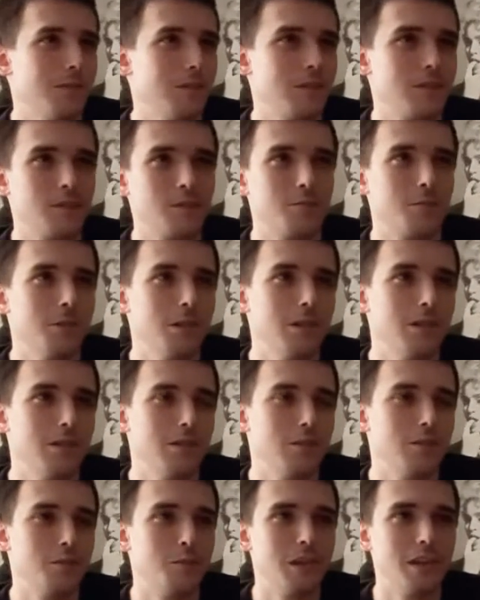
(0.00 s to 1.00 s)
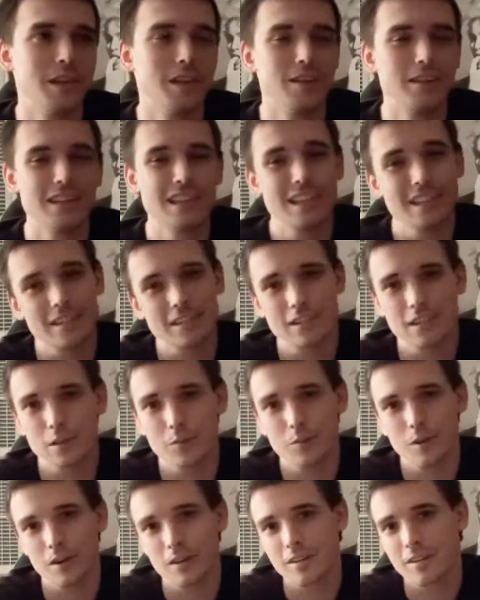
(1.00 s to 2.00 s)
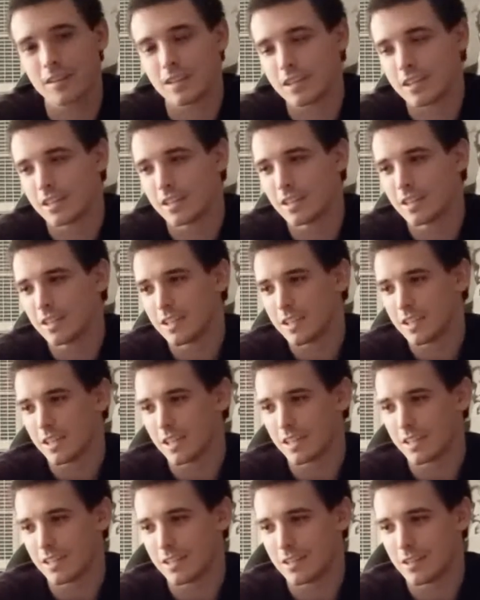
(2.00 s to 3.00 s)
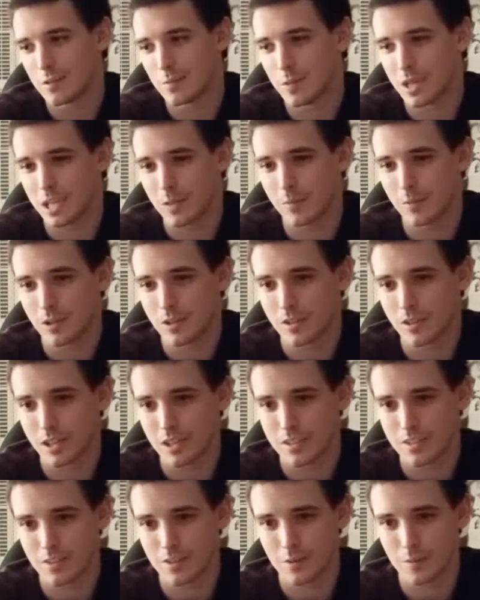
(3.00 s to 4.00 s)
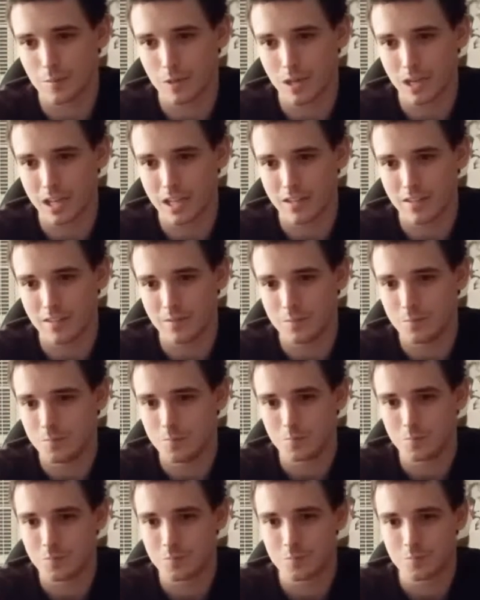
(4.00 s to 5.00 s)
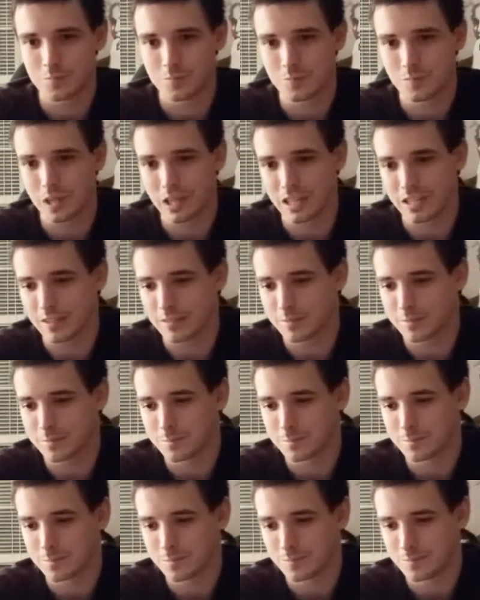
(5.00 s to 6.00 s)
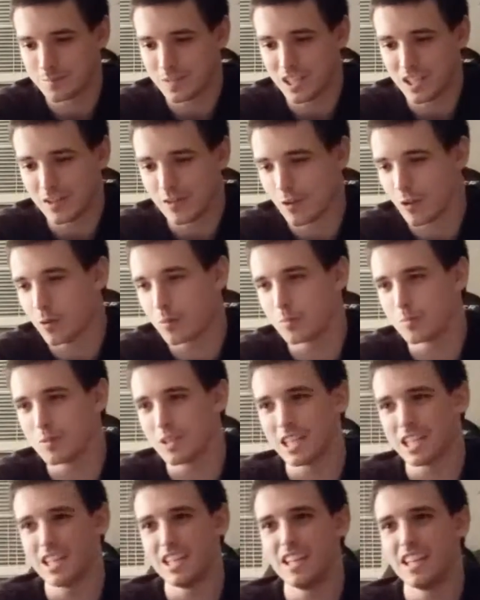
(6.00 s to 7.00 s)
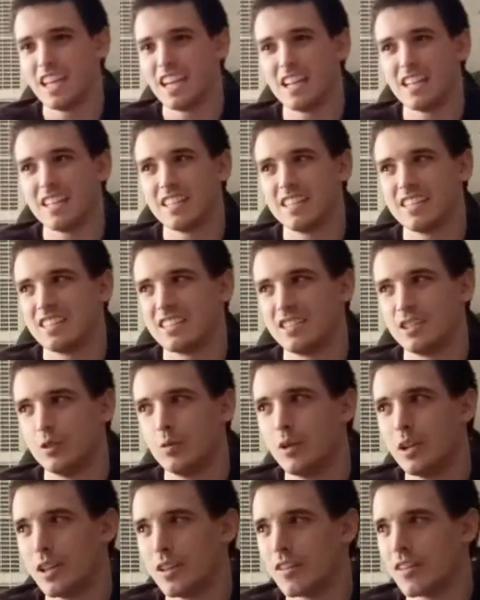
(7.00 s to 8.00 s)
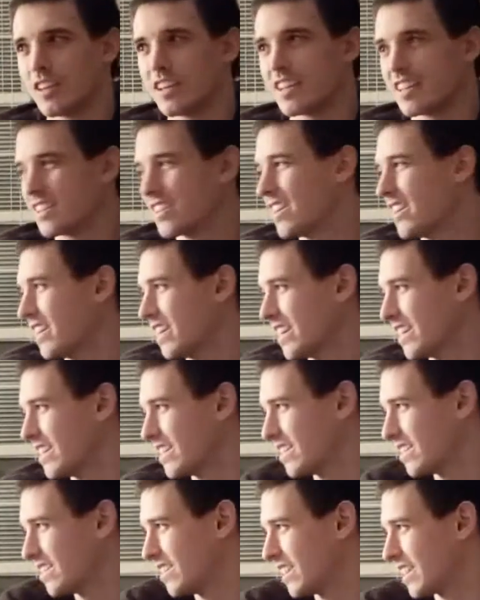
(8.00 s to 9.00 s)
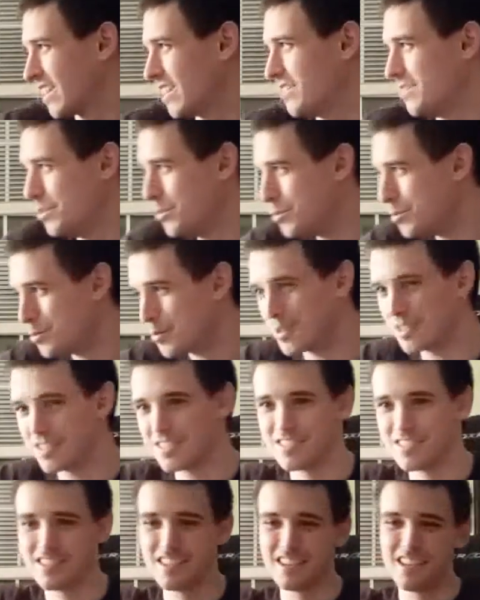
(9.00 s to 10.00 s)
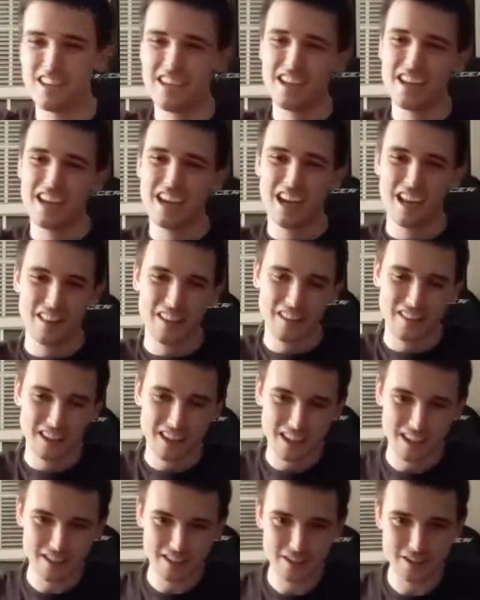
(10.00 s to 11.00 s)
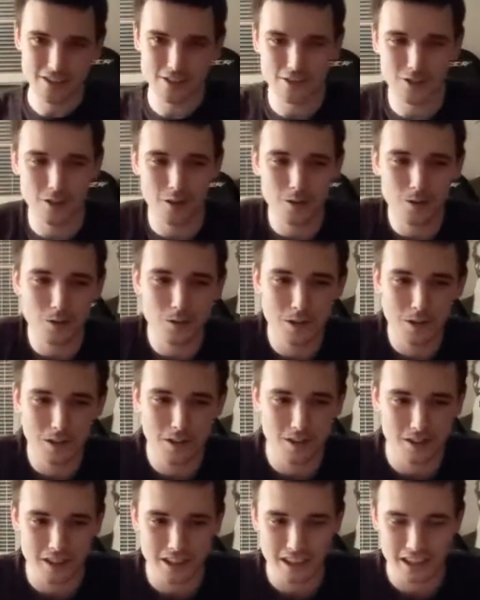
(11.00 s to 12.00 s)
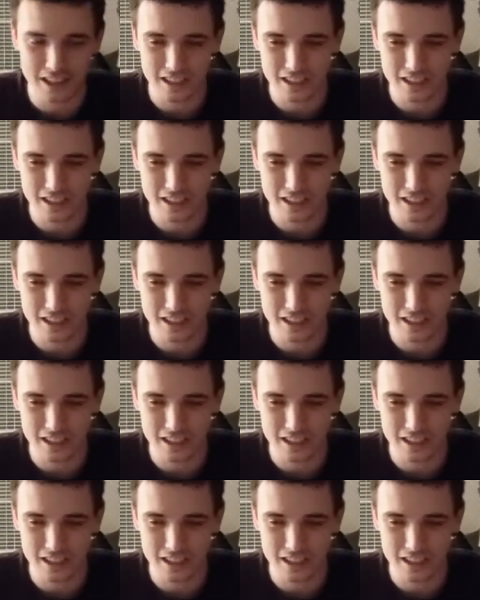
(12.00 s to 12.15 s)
Vision. What are you doing, mate? Like, come on. Like they just make him look like such a bad like hero. Like he can't do anything. Like he's useless. And then like Star-Lord,